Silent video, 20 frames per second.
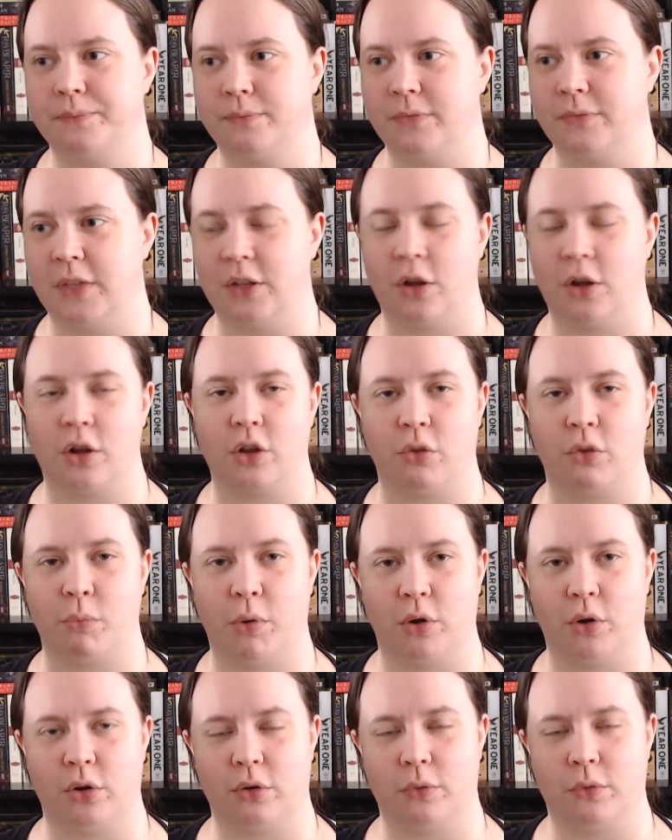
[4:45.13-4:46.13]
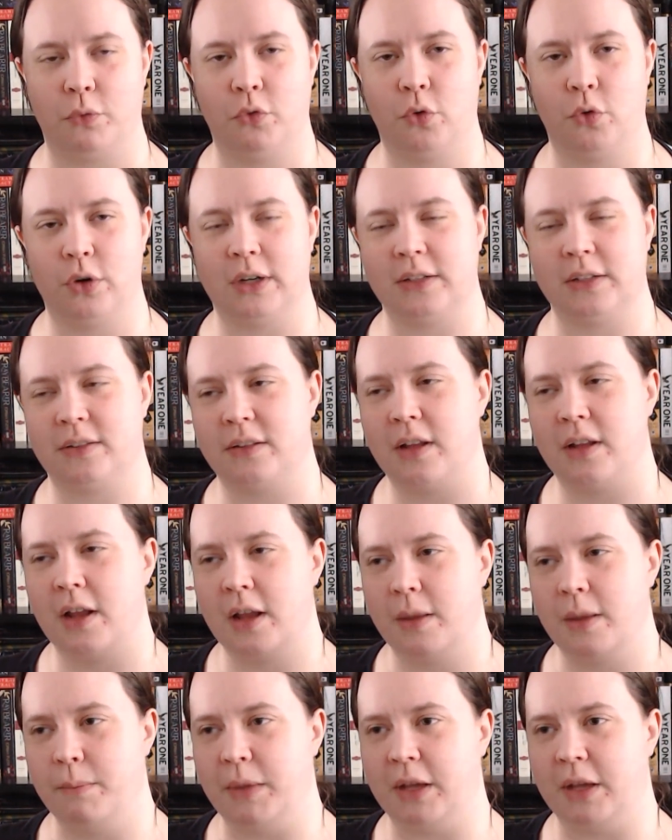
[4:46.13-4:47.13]
Darkest Part of the Forest,
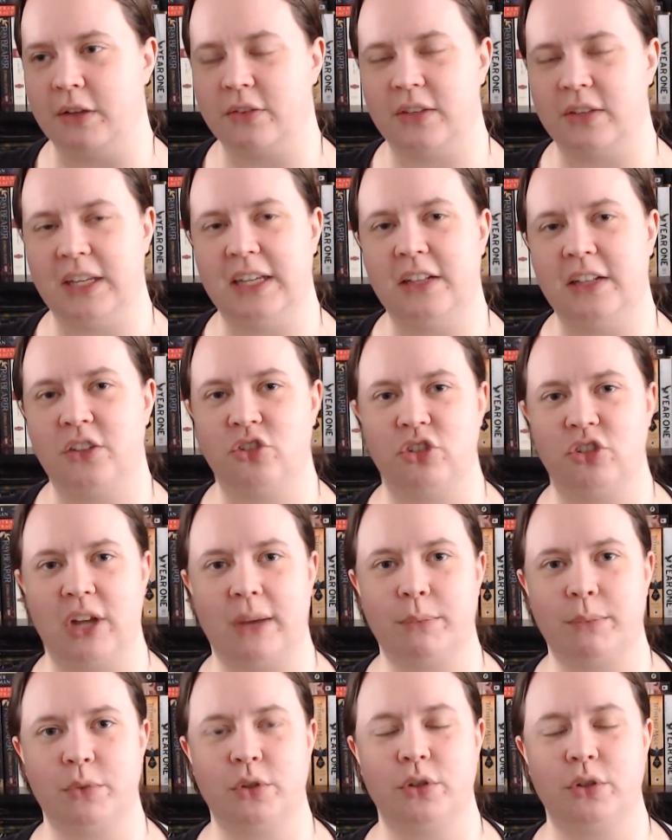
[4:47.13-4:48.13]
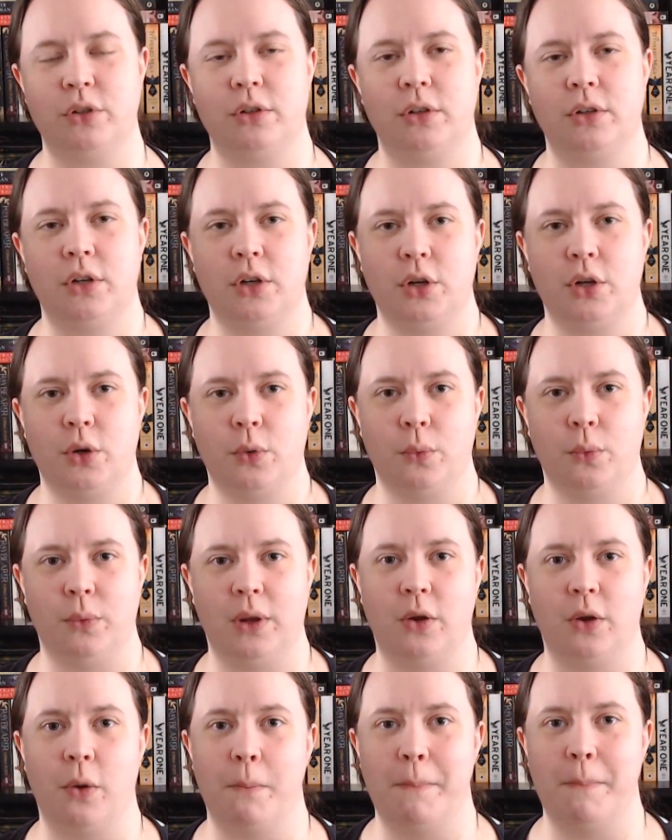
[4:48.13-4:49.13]
because each chapter we
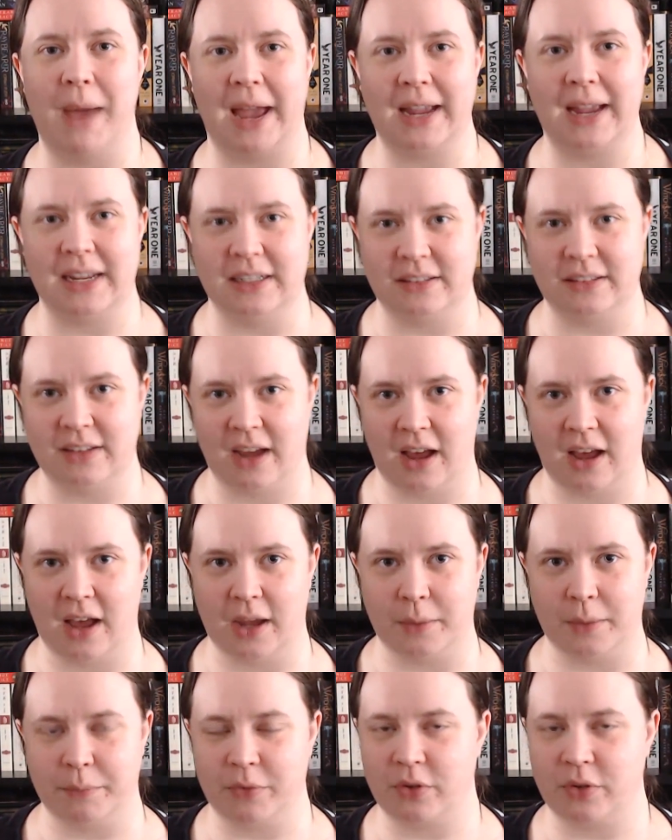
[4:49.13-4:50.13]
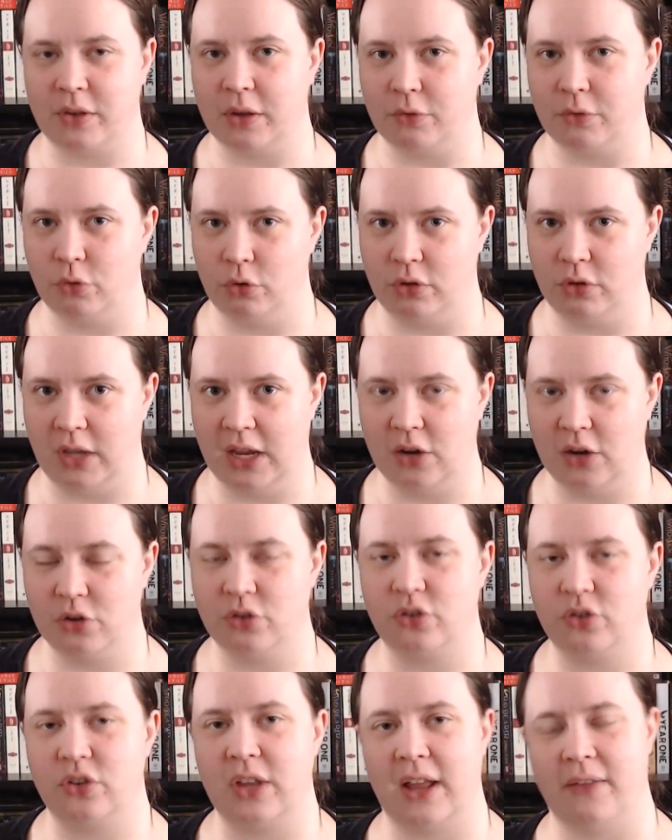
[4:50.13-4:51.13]
go back in time several
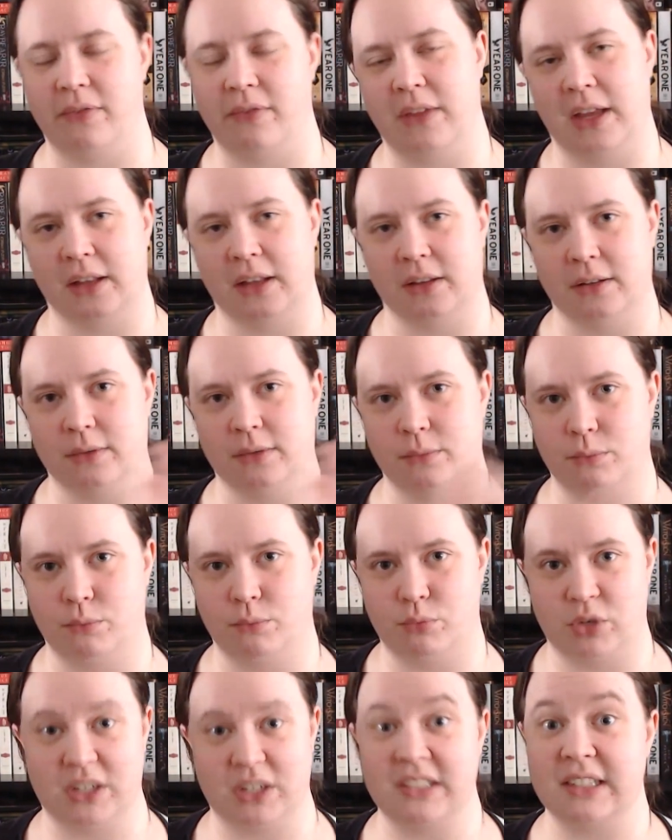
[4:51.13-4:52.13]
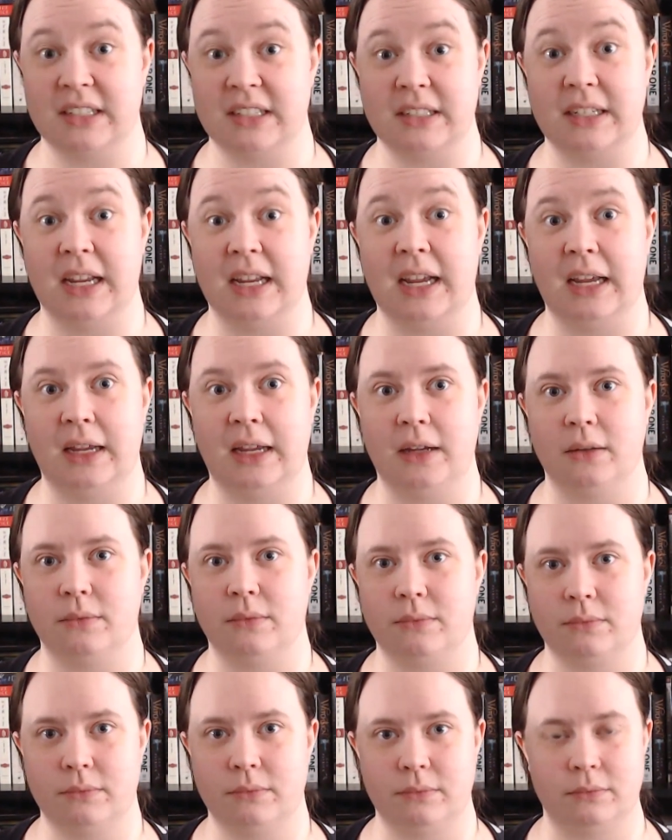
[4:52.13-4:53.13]
years, and then present day
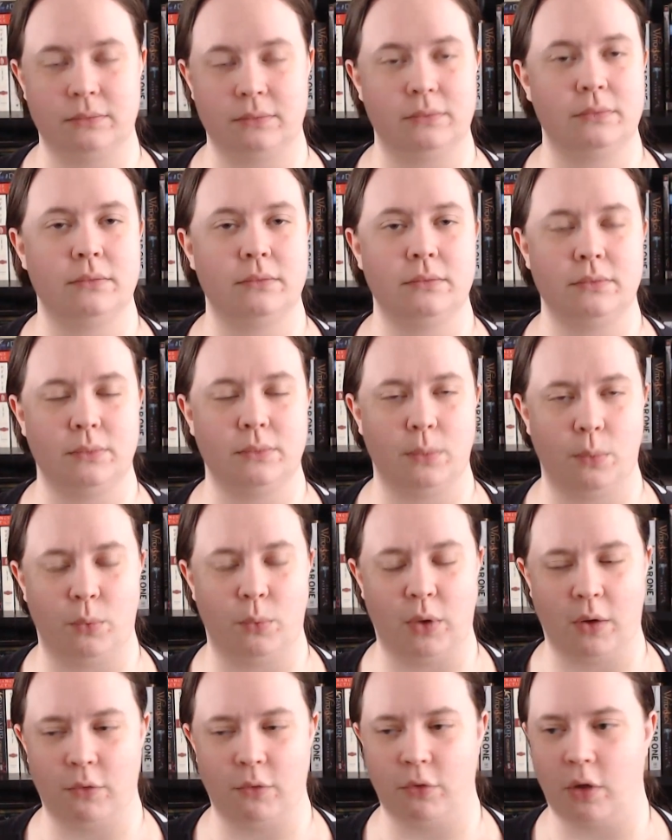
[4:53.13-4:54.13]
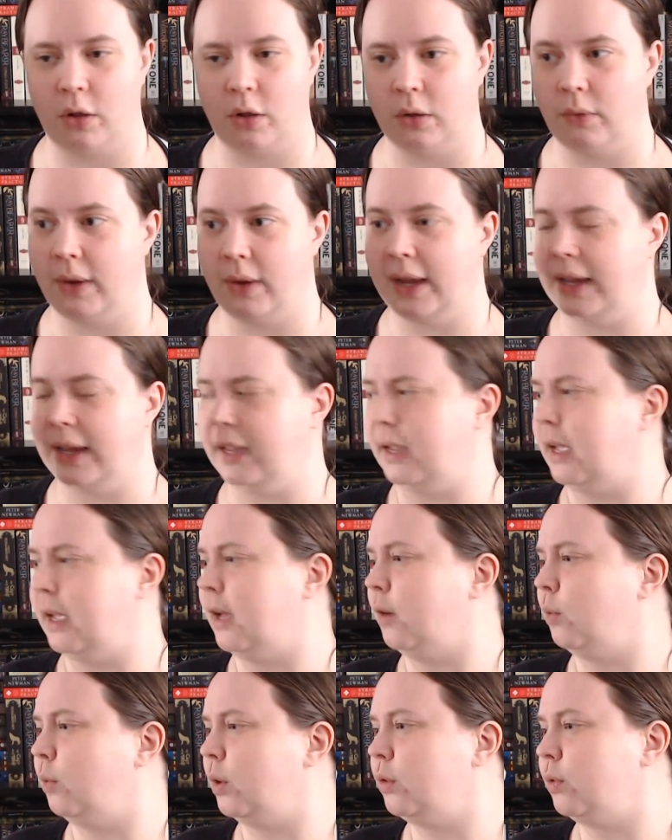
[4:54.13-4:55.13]
we are following,
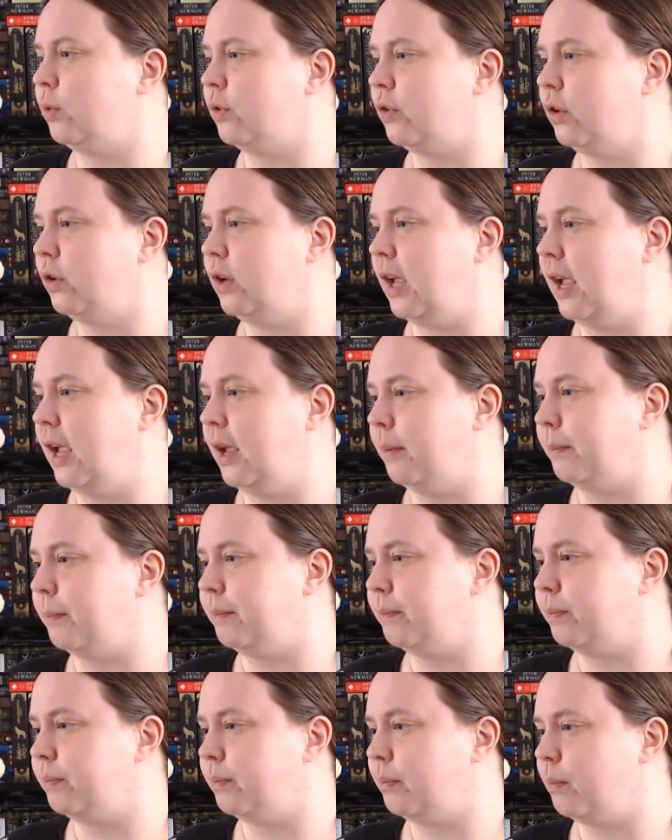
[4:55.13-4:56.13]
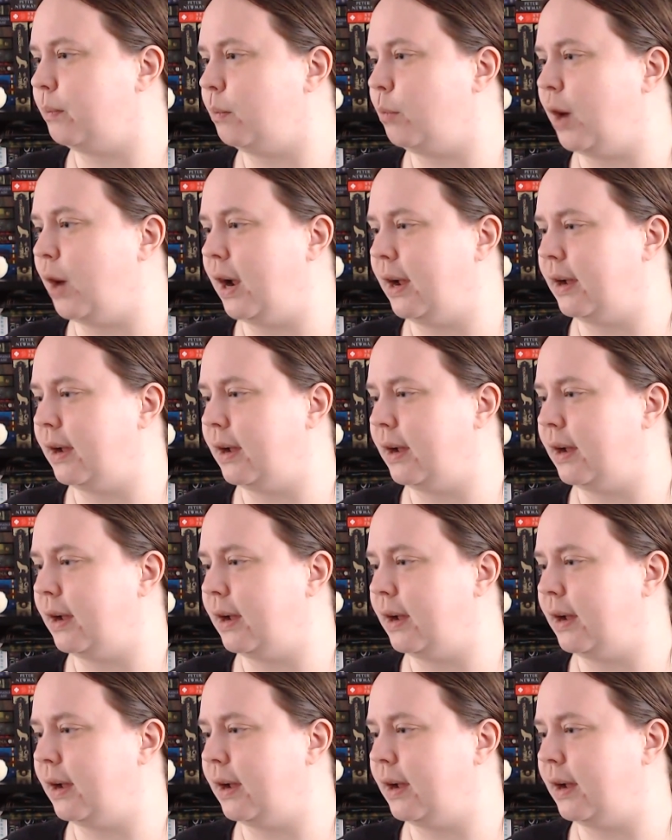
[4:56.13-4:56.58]
what was her name? Breck.